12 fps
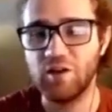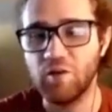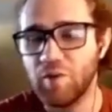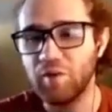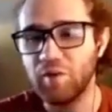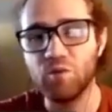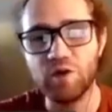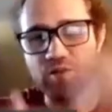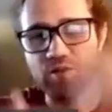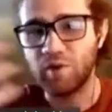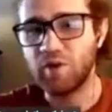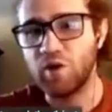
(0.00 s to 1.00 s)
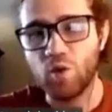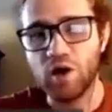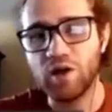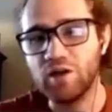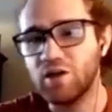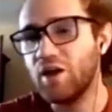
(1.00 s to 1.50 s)
You know, maybe it wins with probability
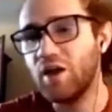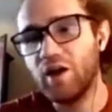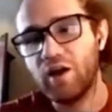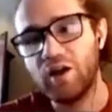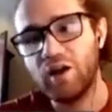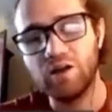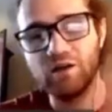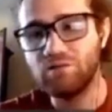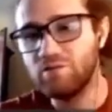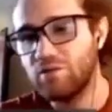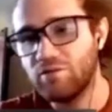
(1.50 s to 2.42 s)
one in a